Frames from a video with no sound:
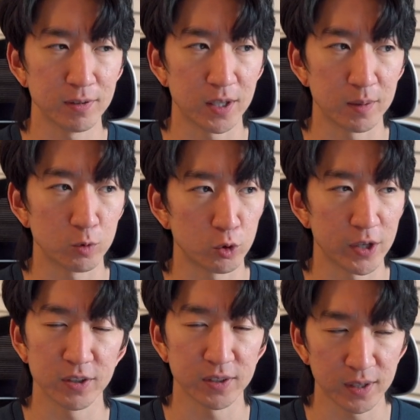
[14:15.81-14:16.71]

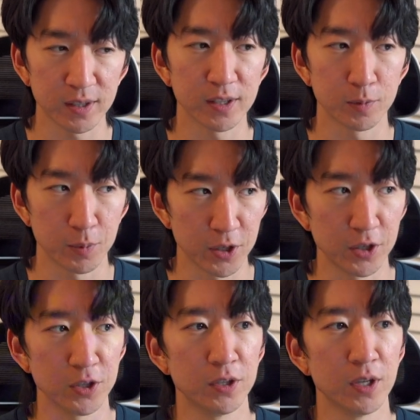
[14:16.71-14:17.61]
TraderSync is pretty
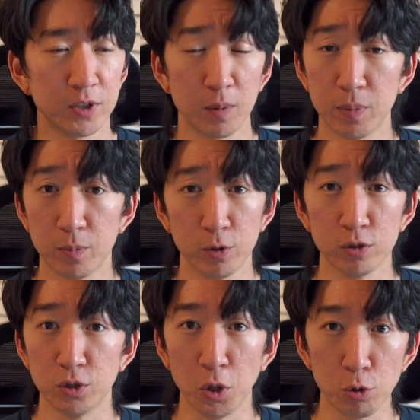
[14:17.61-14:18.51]
good. Some people
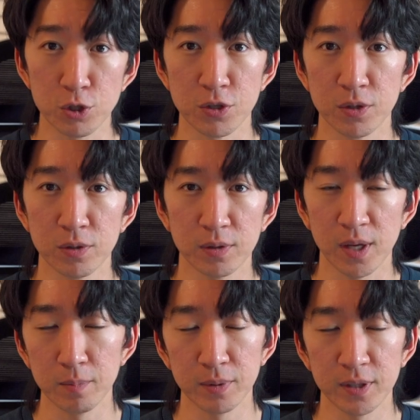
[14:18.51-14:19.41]
use Notion
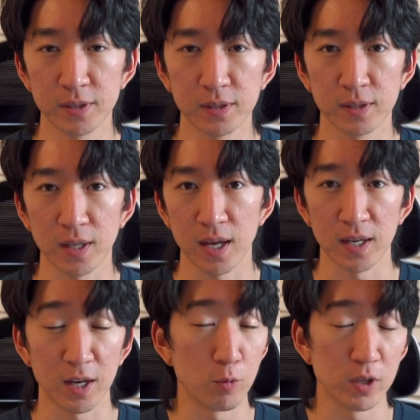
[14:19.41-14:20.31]
templates,
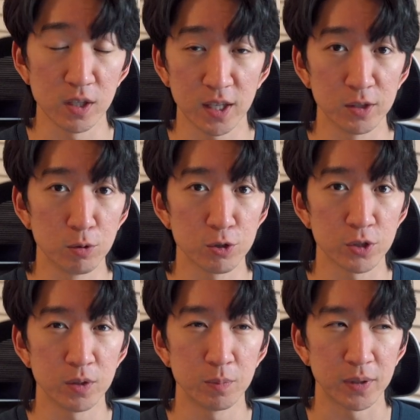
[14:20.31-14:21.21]
and I really like
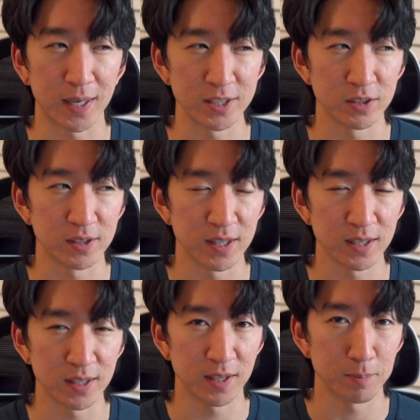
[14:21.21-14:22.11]
Notion, but I just
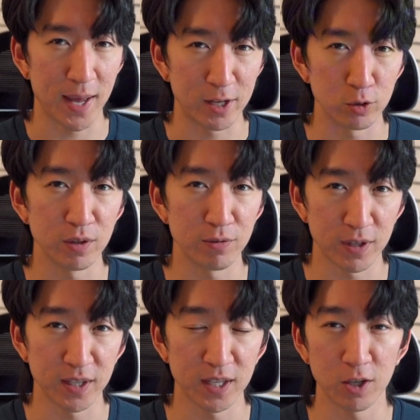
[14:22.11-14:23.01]
didn't like manually
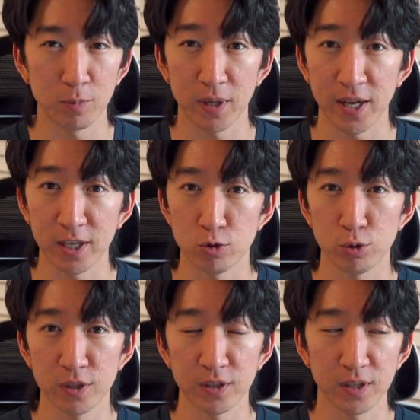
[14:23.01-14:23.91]
filling out my
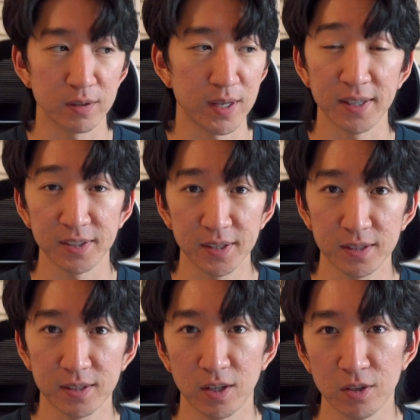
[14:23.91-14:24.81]
entries and
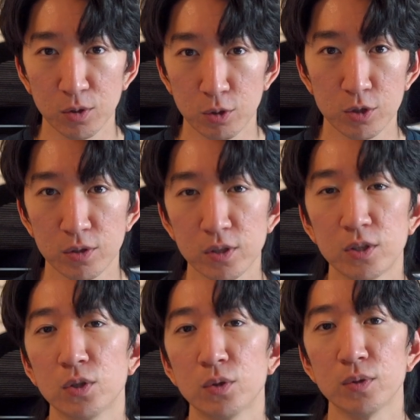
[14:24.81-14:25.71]
exits on Notion,
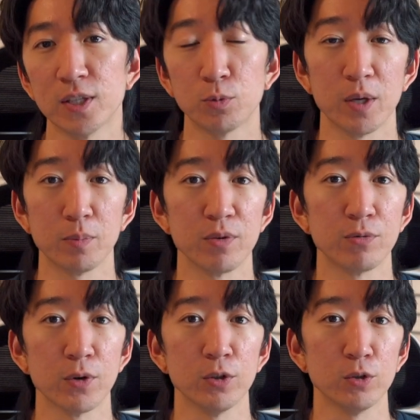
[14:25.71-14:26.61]
so that's why I
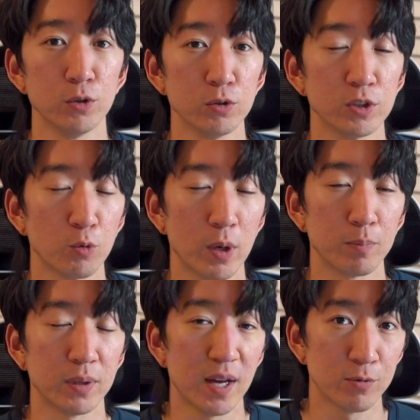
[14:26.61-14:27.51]
prefer to use a
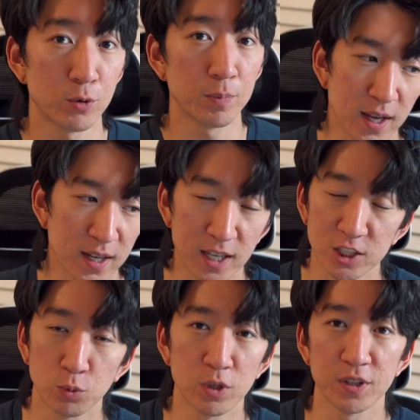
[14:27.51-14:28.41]
web platform. And I
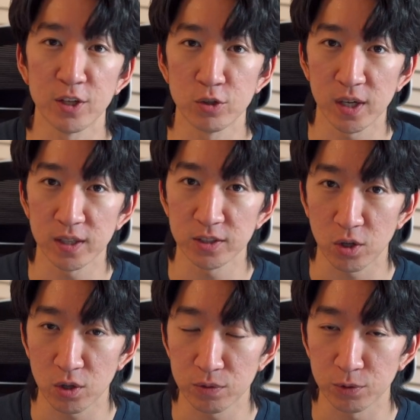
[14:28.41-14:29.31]
just want to thank you guys
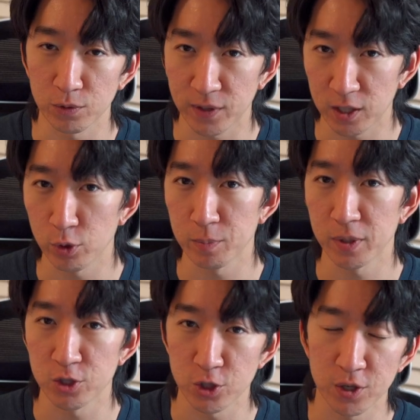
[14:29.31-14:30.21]
all for following
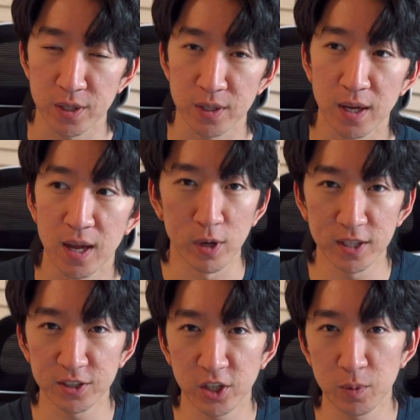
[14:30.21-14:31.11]
my journey. When I
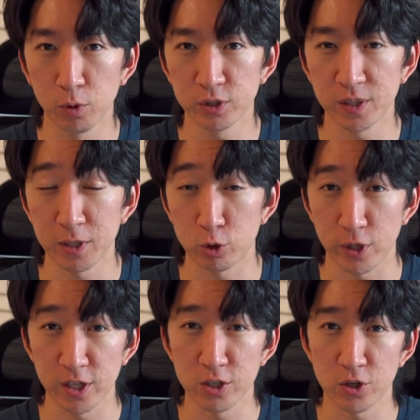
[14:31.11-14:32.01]
started posting my
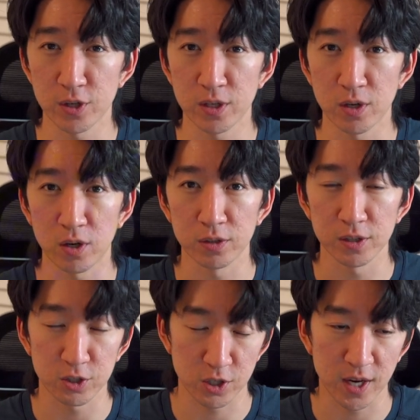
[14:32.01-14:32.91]
trading journey on
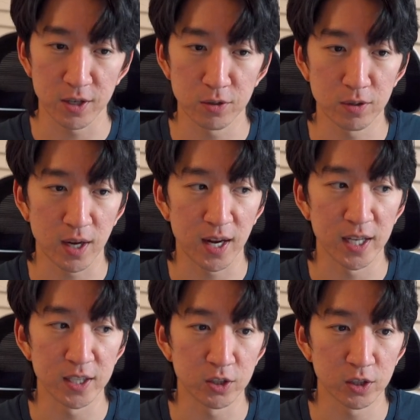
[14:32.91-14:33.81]
this channel,
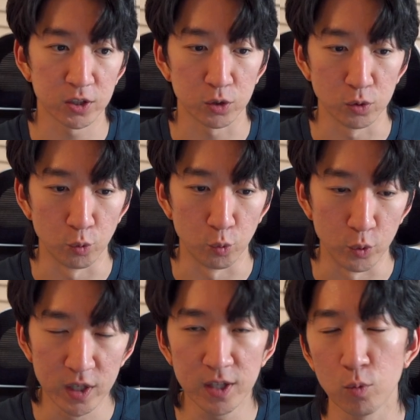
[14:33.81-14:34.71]
I just
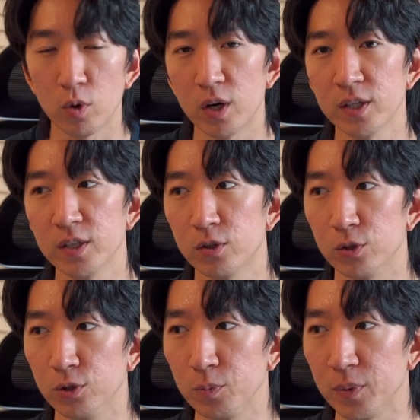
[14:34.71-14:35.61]
really wanted
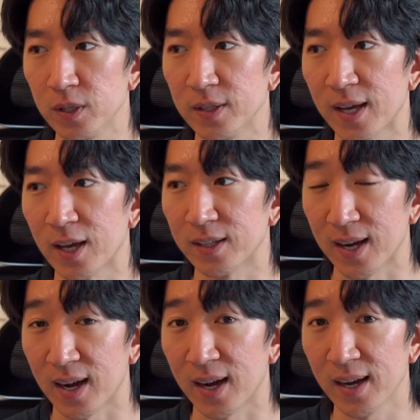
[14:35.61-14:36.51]
to be that
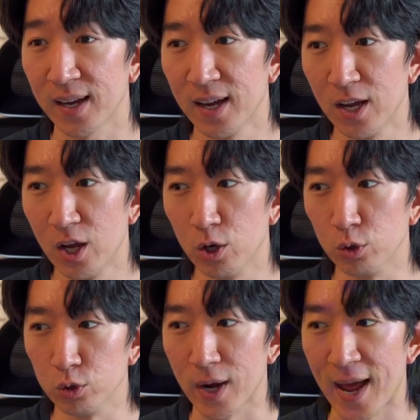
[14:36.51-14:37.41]
guy
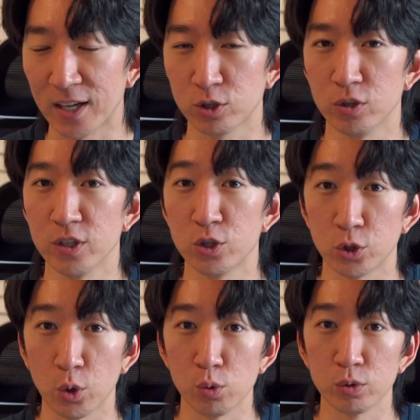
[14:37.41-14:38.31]
who actually
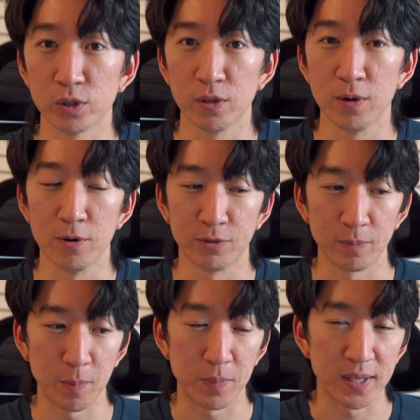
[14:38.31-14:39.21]
shows from
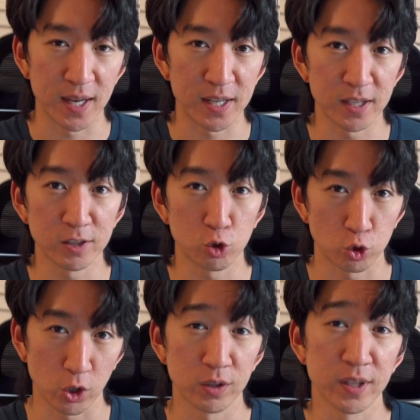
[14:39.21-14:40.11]
the beginning
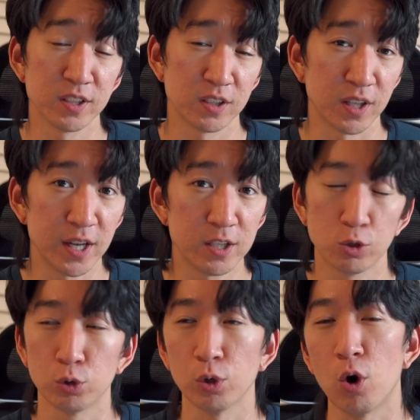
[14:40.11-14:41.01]
struggling
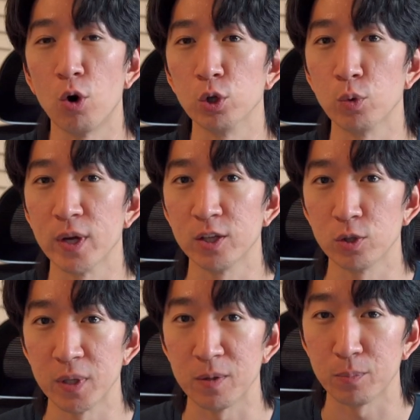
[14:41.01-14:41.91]
stage to all the way to
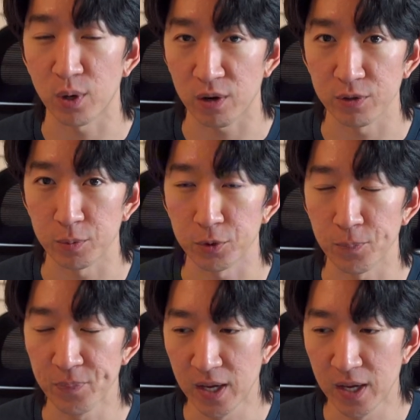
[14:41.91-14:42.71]
being profitable.